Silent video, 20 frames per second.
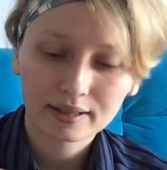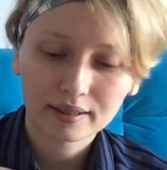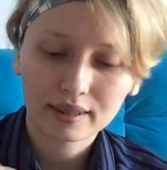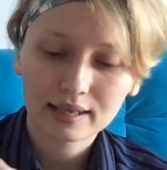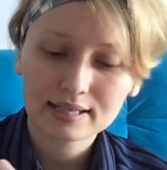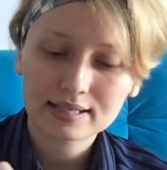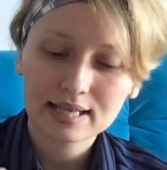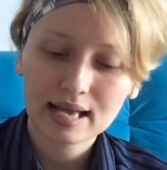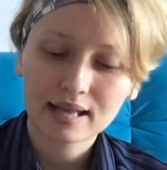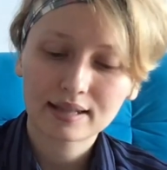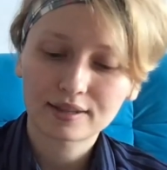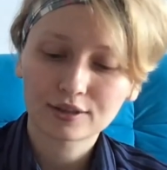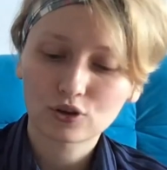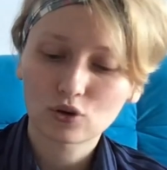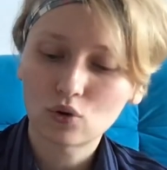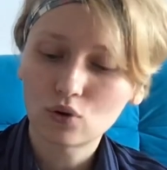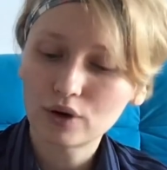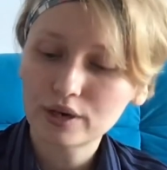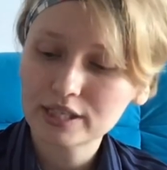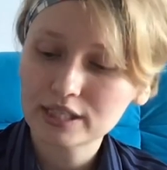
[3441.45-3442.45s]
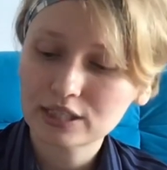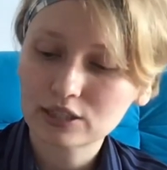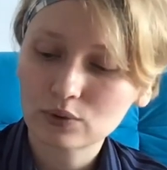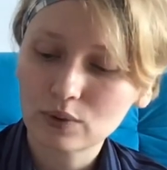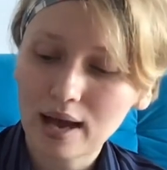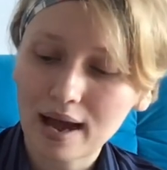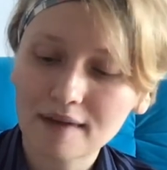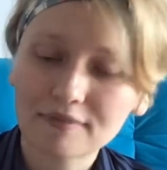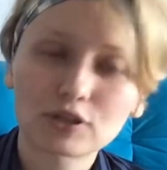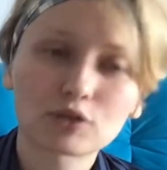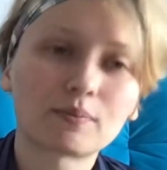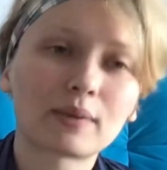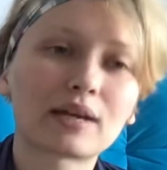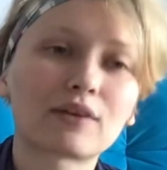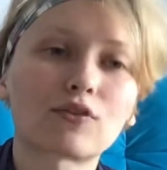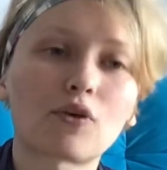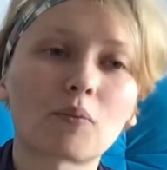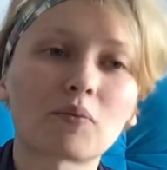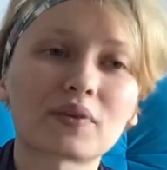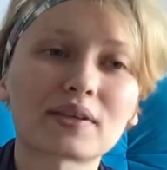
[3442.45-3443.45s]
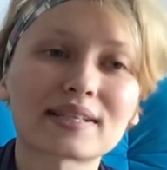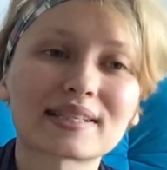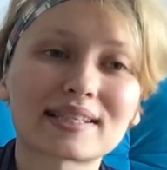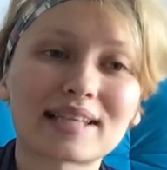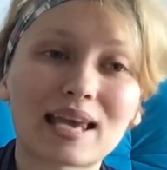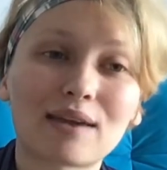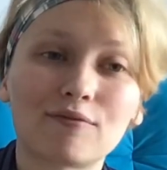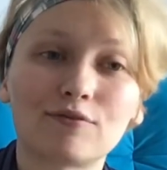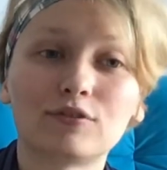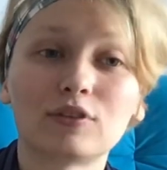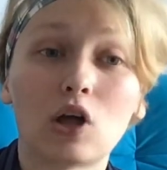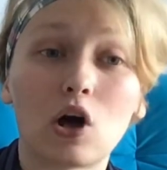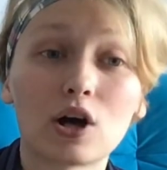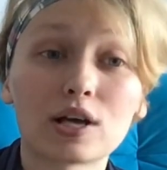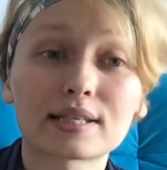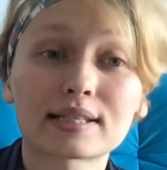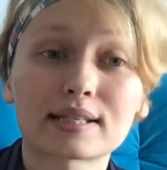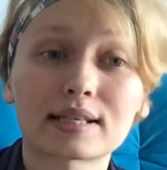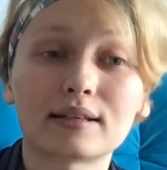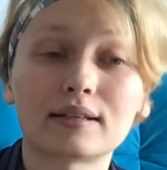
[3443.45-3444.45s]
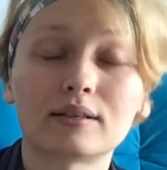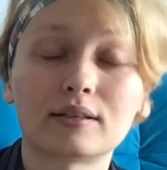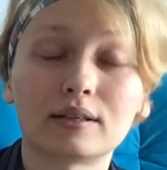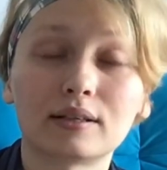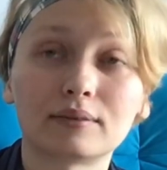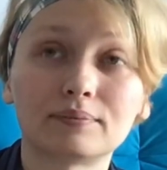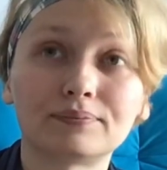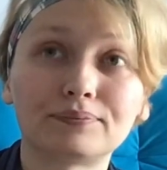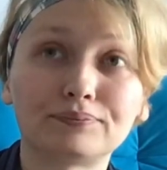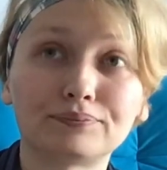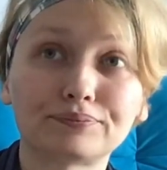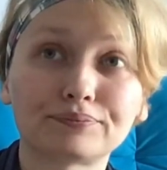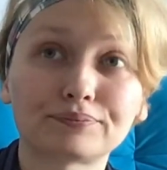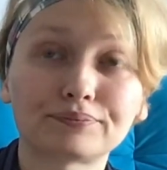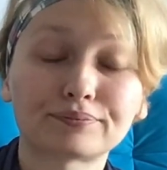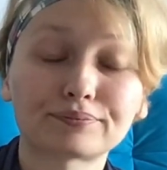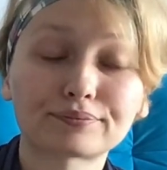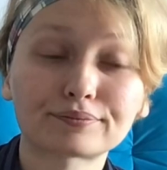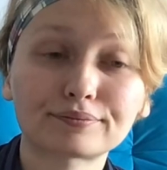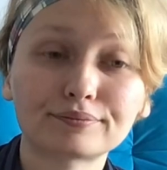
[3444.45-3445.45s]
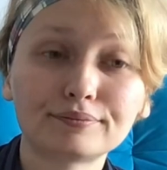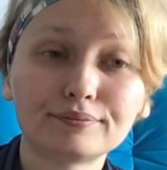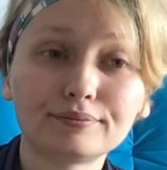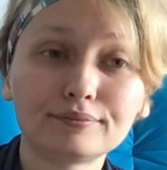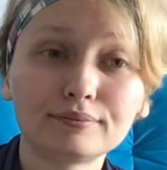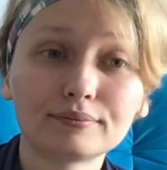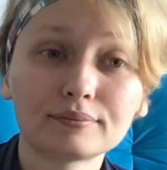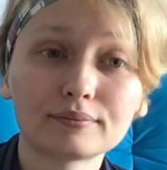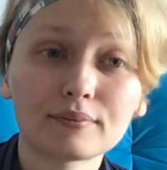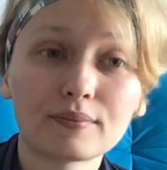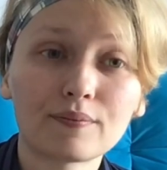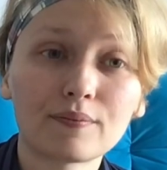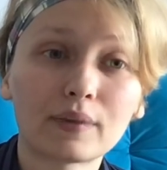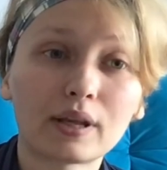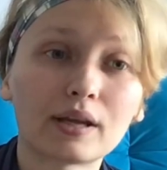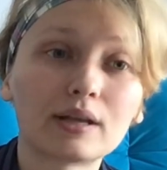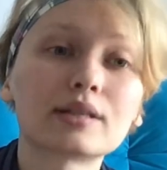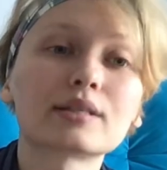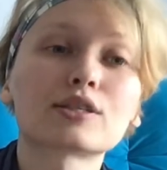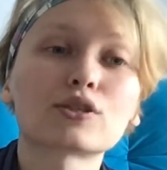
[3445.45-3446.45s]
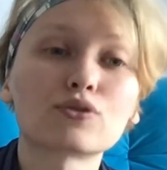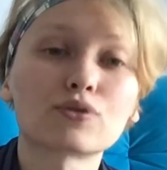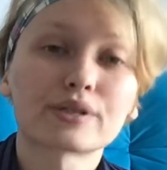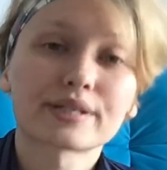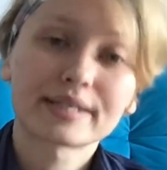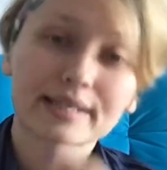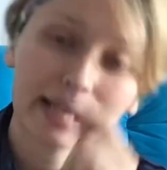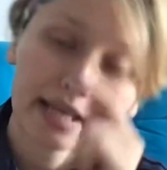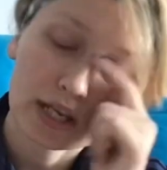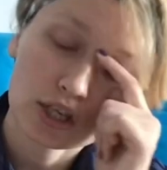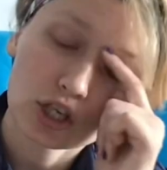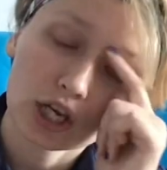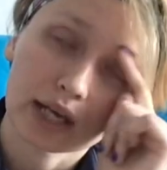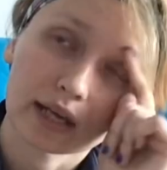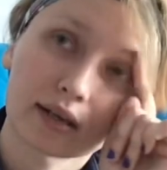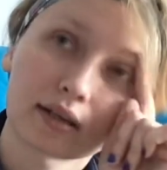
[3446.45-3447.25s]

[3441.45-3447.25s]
they said the cording you have to make from the same floss um, as your stitching.